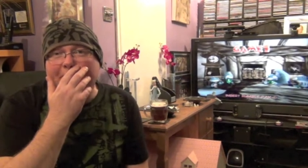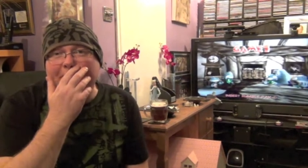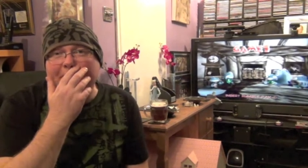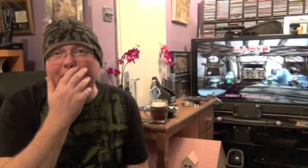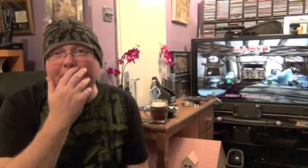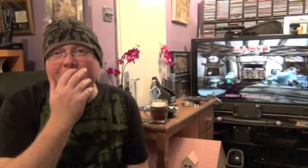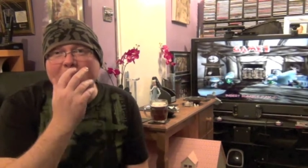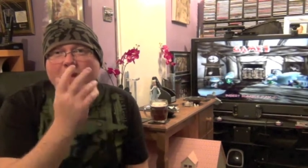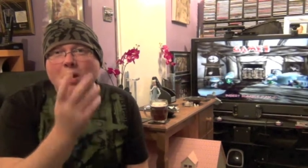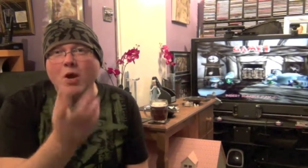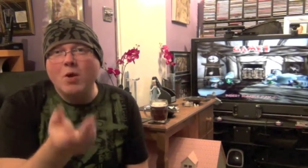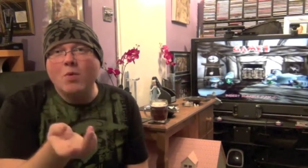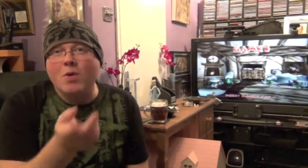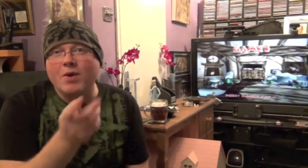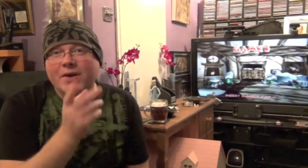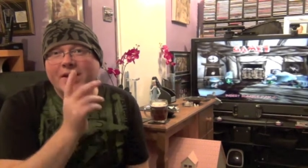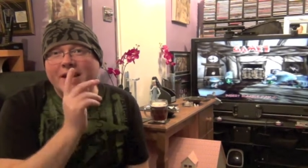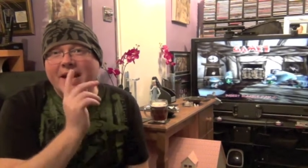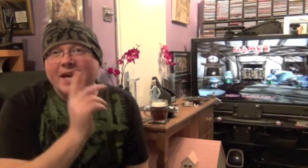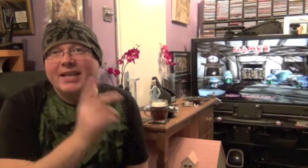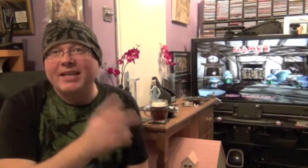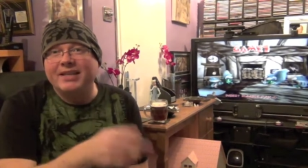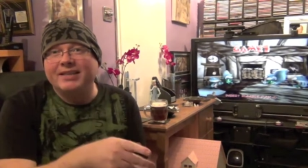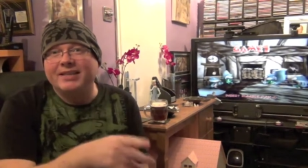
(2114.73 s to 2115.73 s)
and you know what
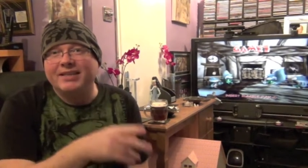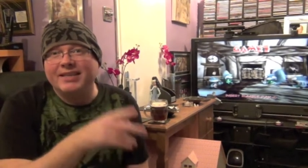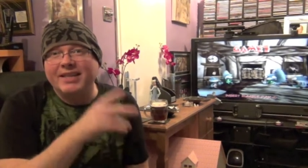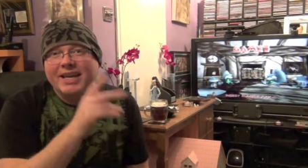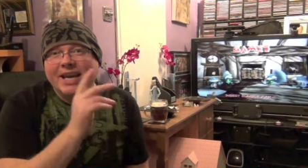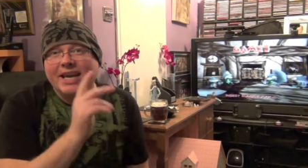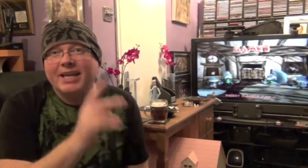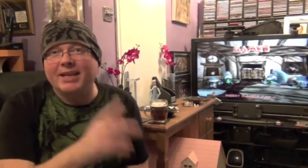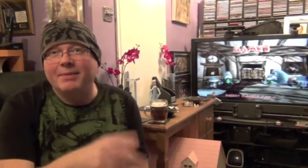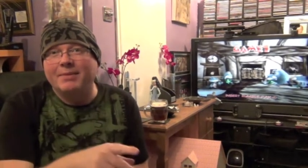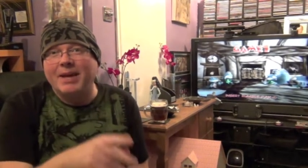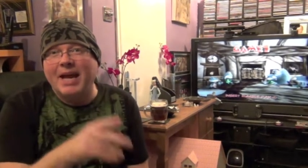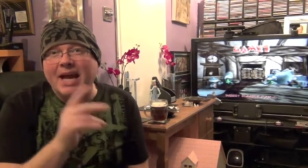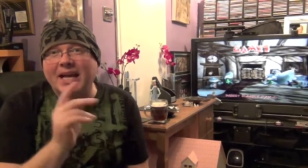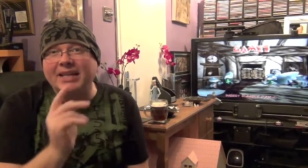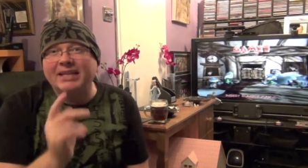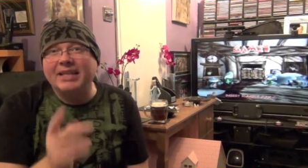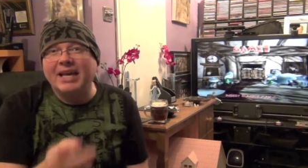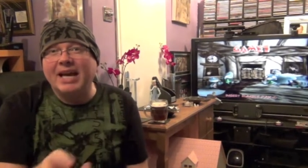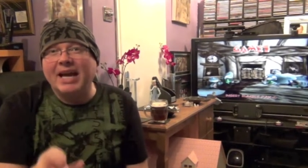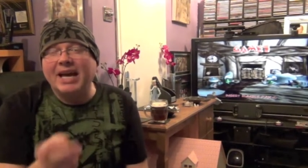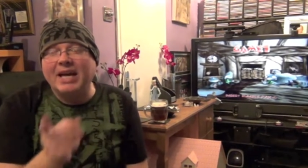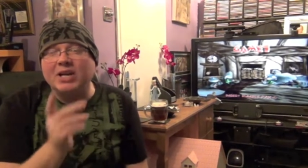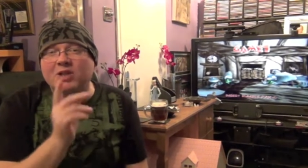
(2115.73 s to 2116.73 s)
Canis Canem
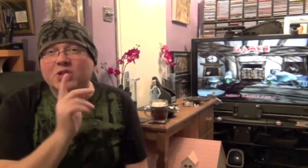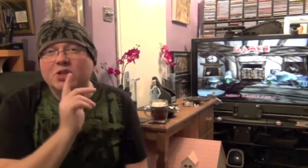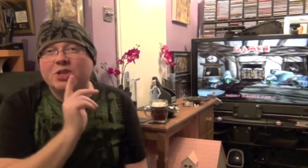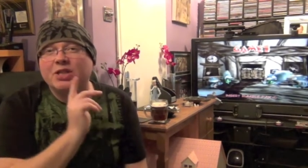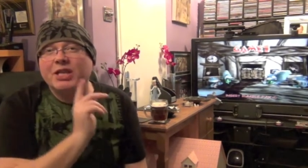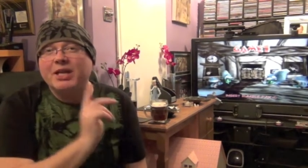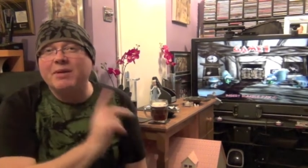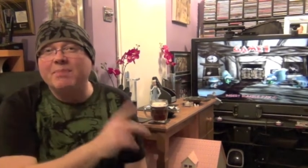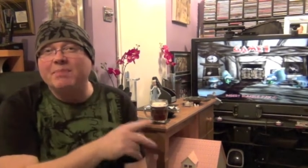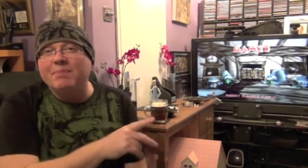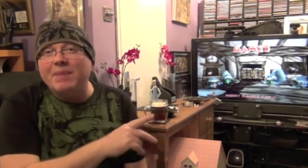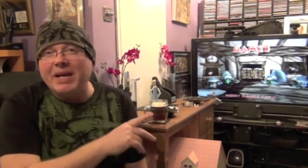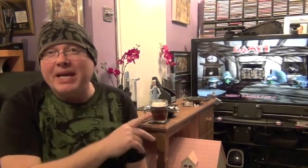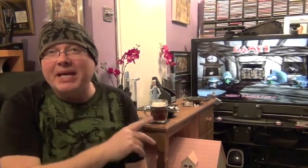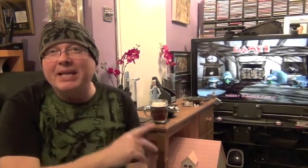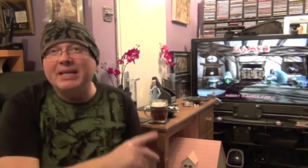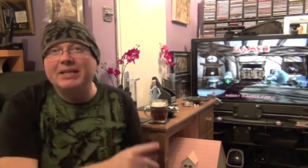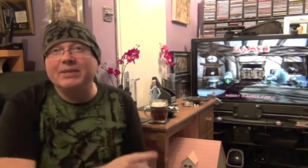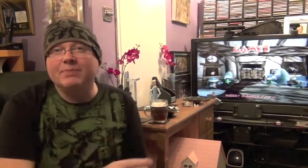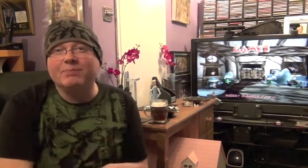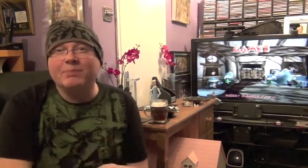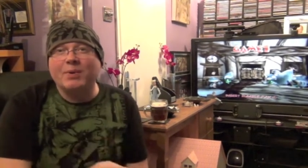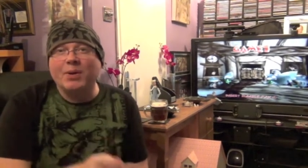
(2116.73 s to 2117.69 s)
Edit actually means.